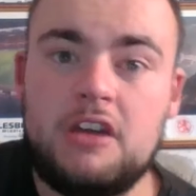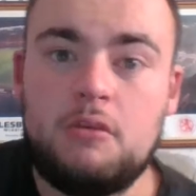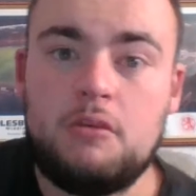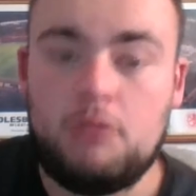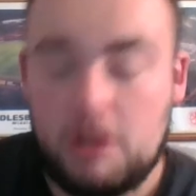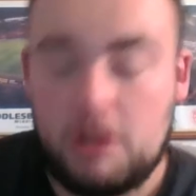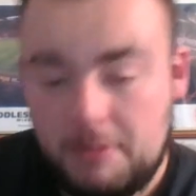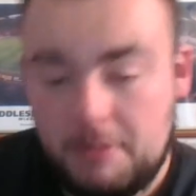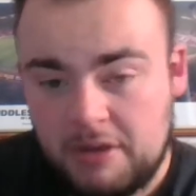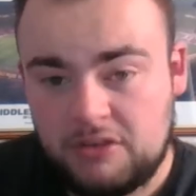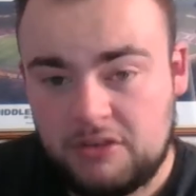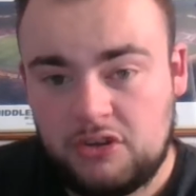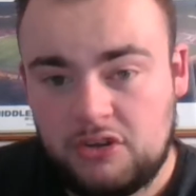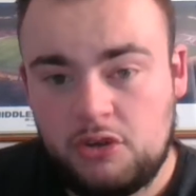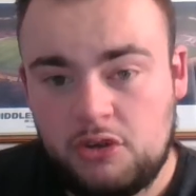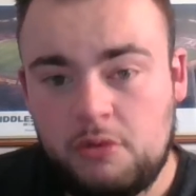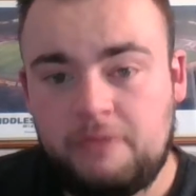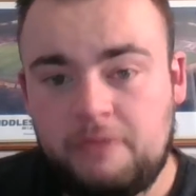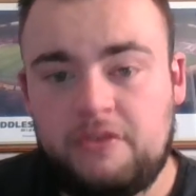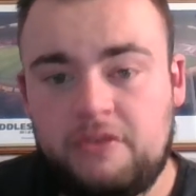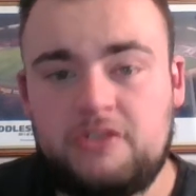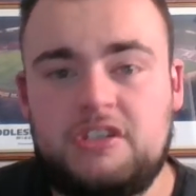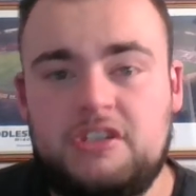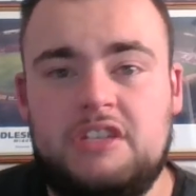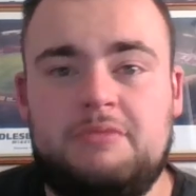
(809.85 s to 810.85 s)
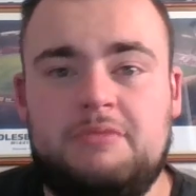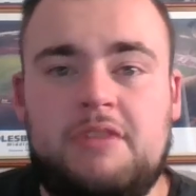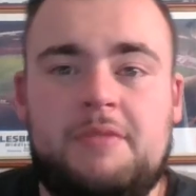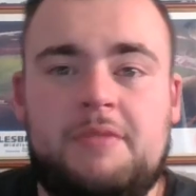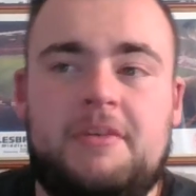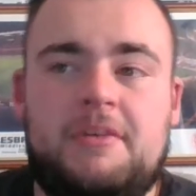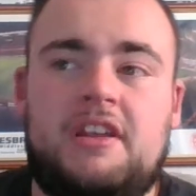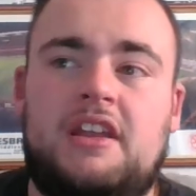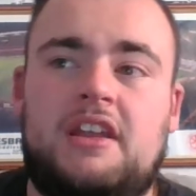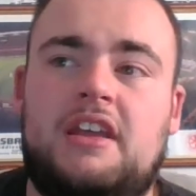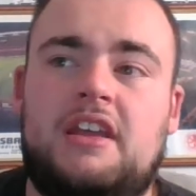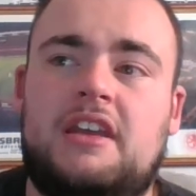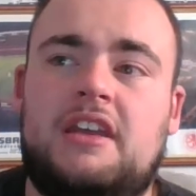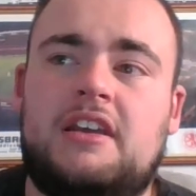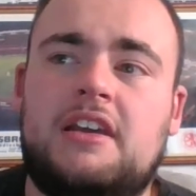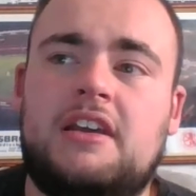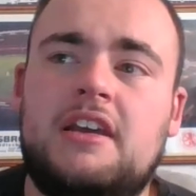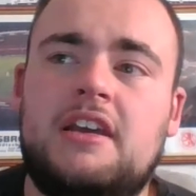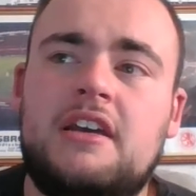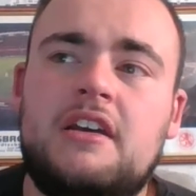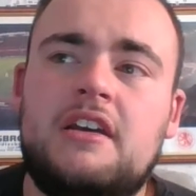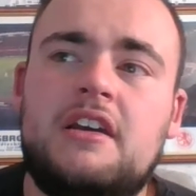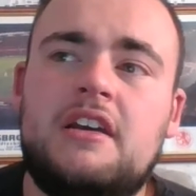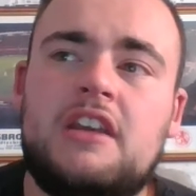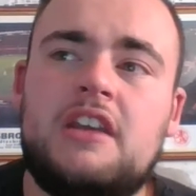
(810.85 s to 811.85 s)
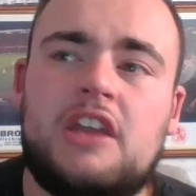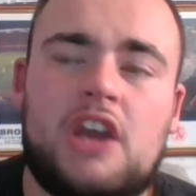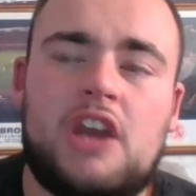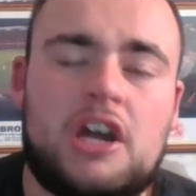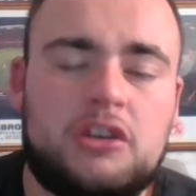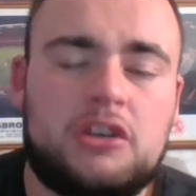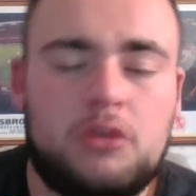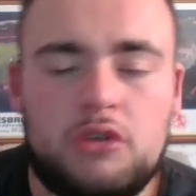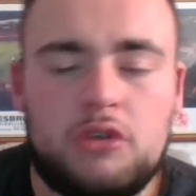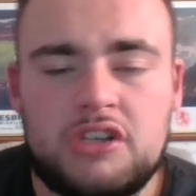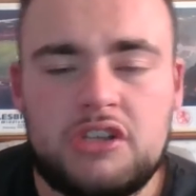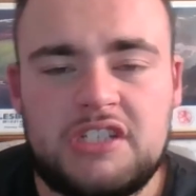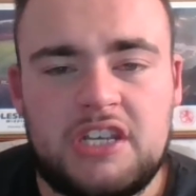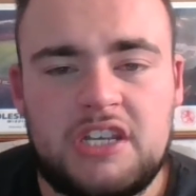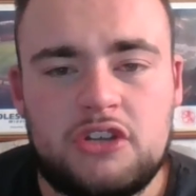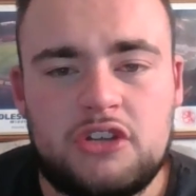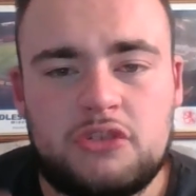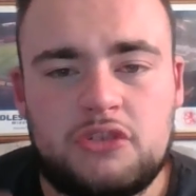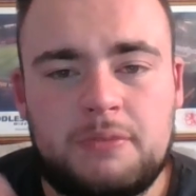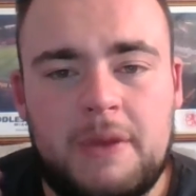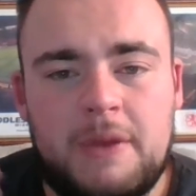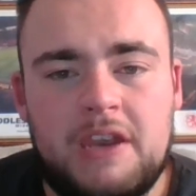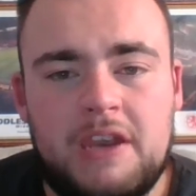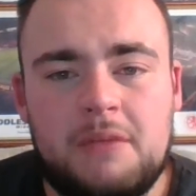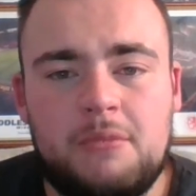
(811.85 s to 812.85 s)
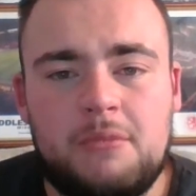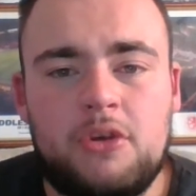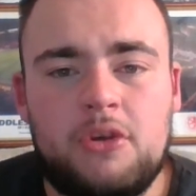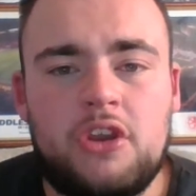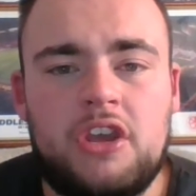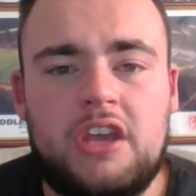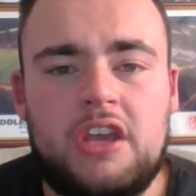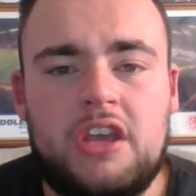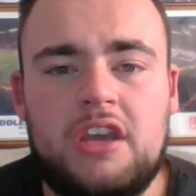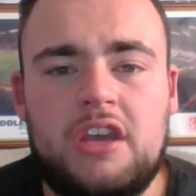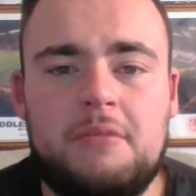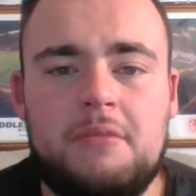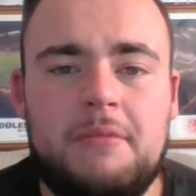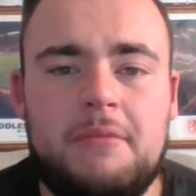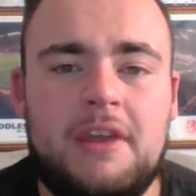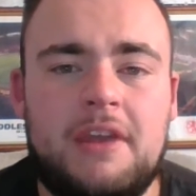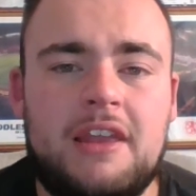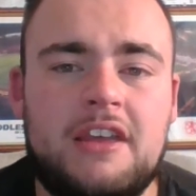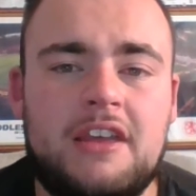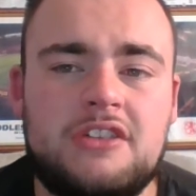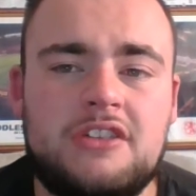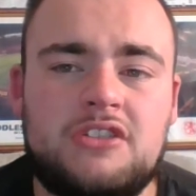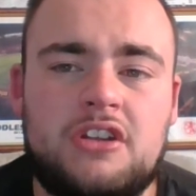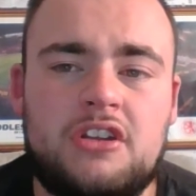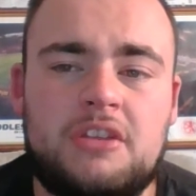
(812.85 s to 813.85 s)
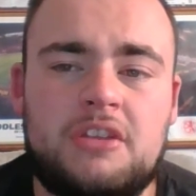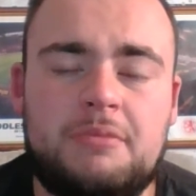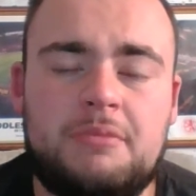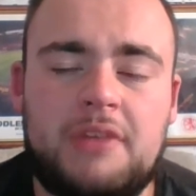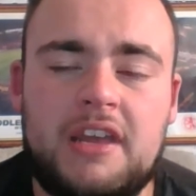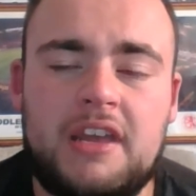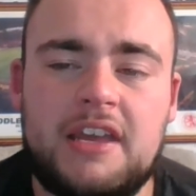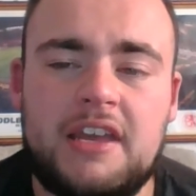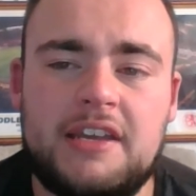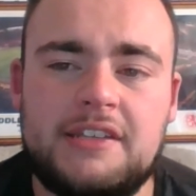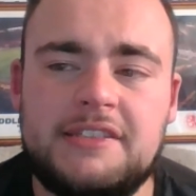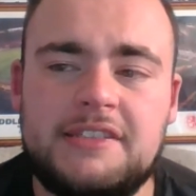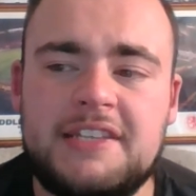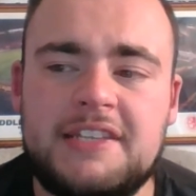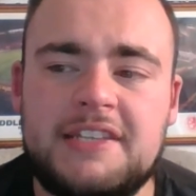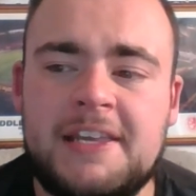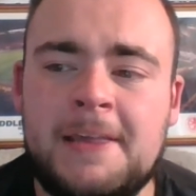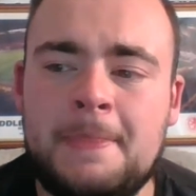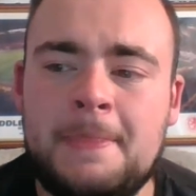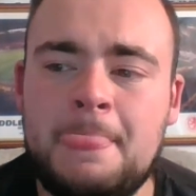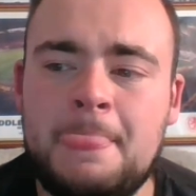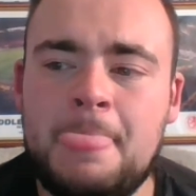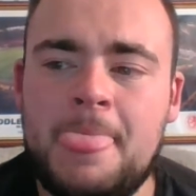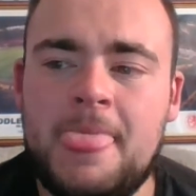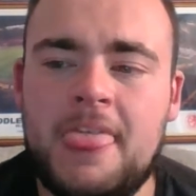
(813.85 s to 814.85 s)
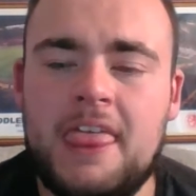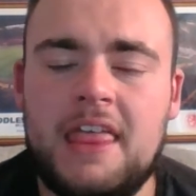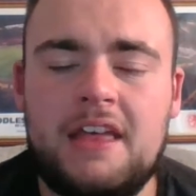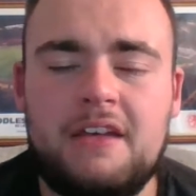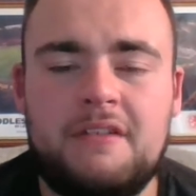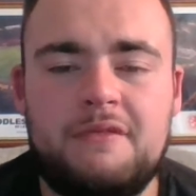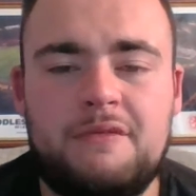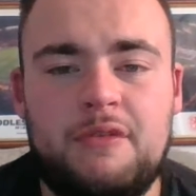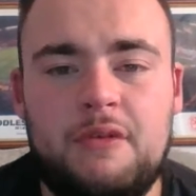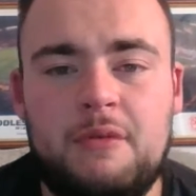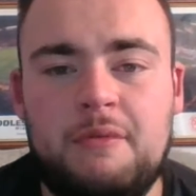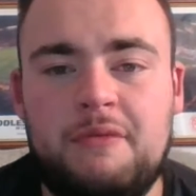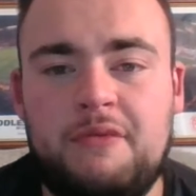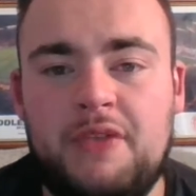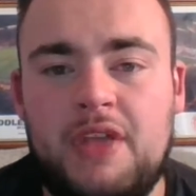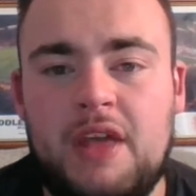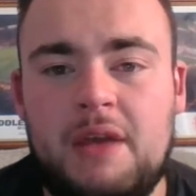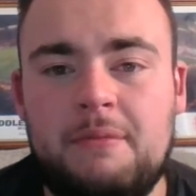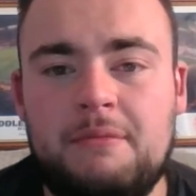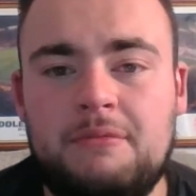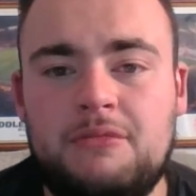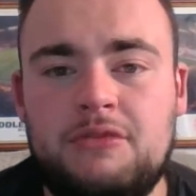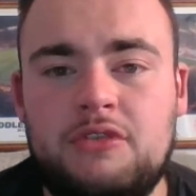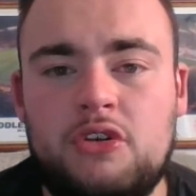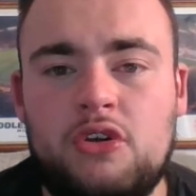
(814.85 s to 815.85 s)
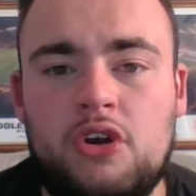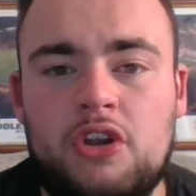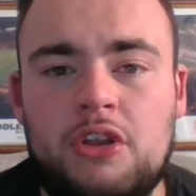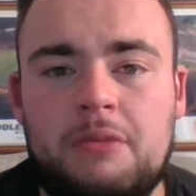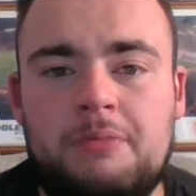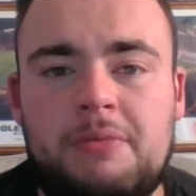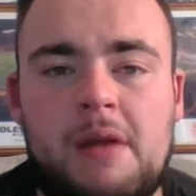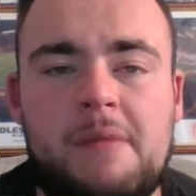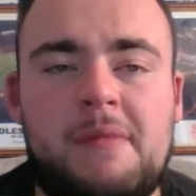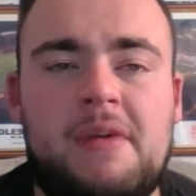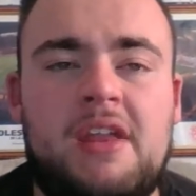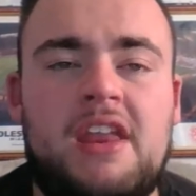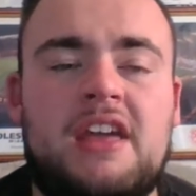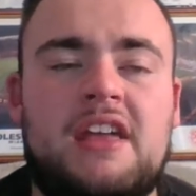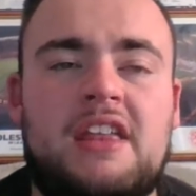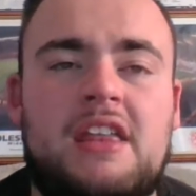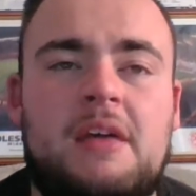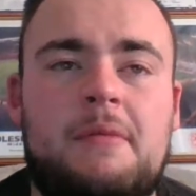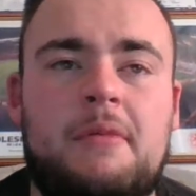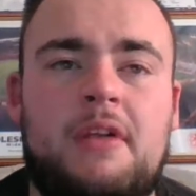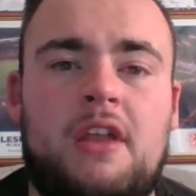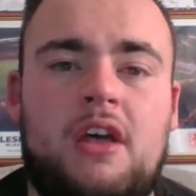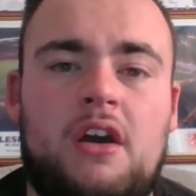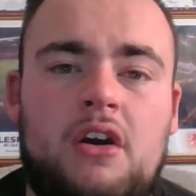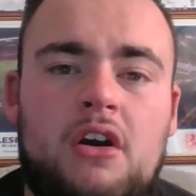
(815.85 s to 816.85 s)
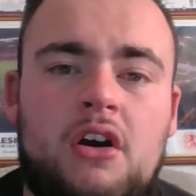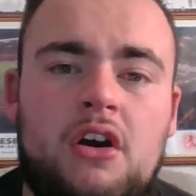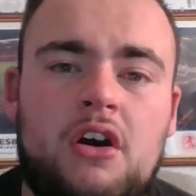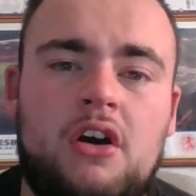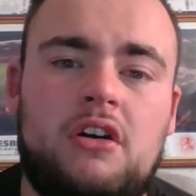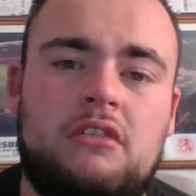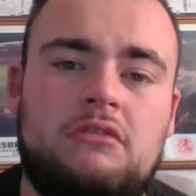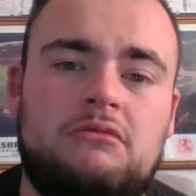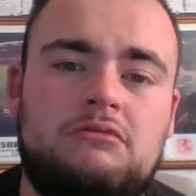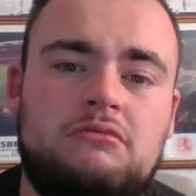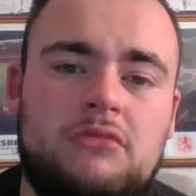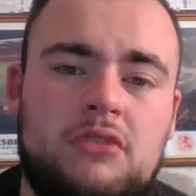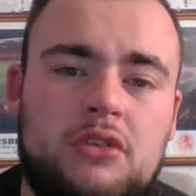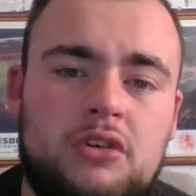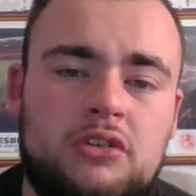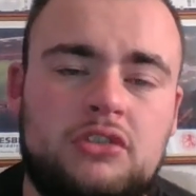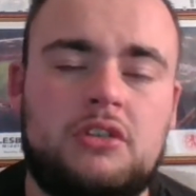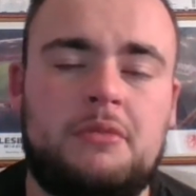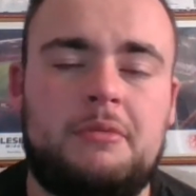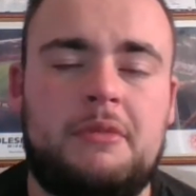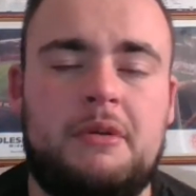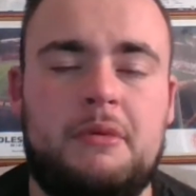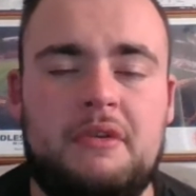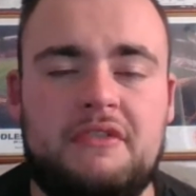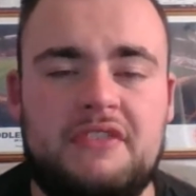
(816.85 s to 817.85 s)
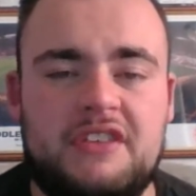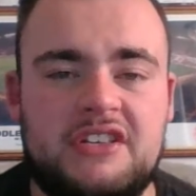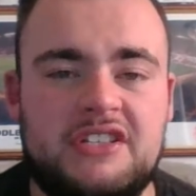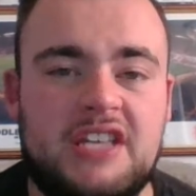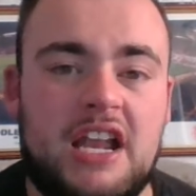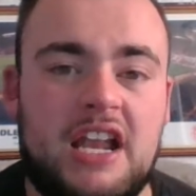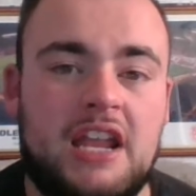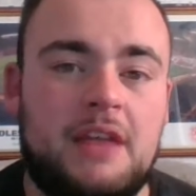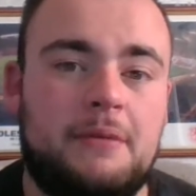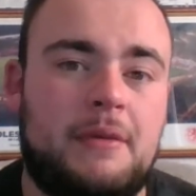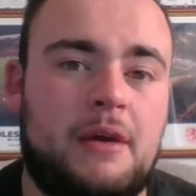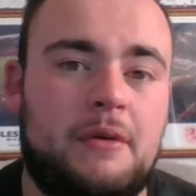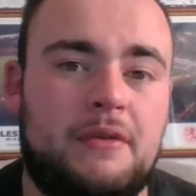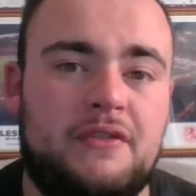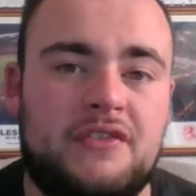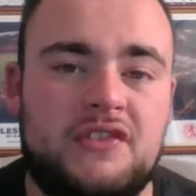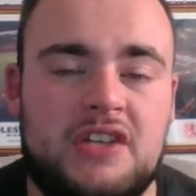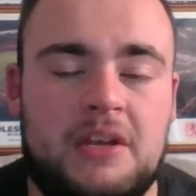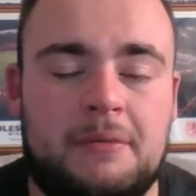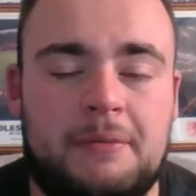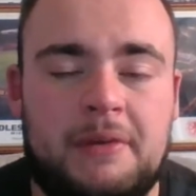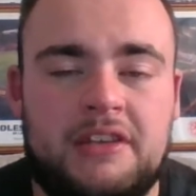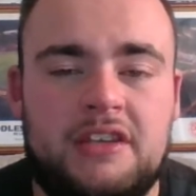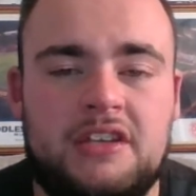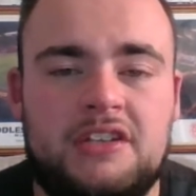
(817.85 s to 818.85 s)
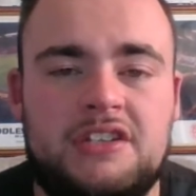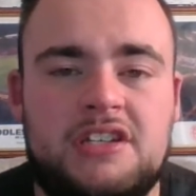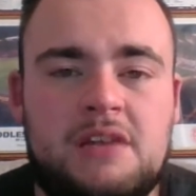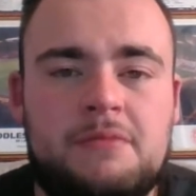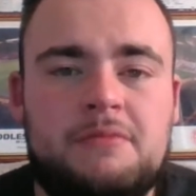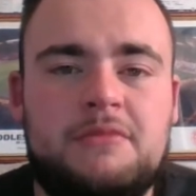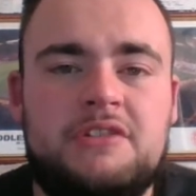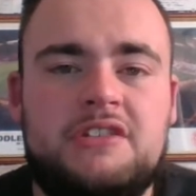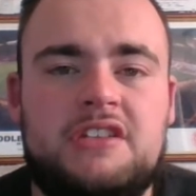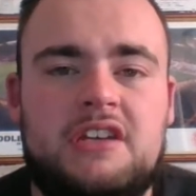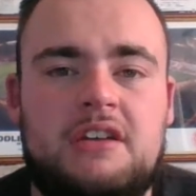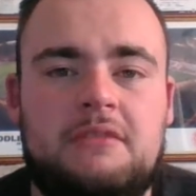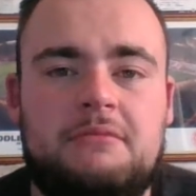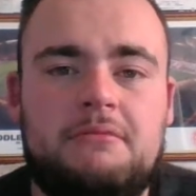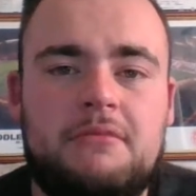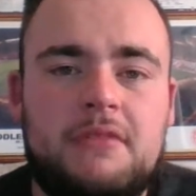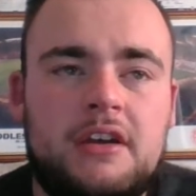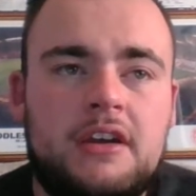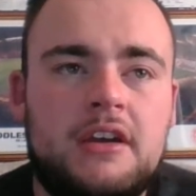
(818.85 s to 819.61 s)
Will he be able to do it for us in the Premier League? You know, I don't want to see us spending money and millions on the players for them to go to the Premier League and then be like, oh, hold on, maybe if they sell him now, if they sell him back to the Championship.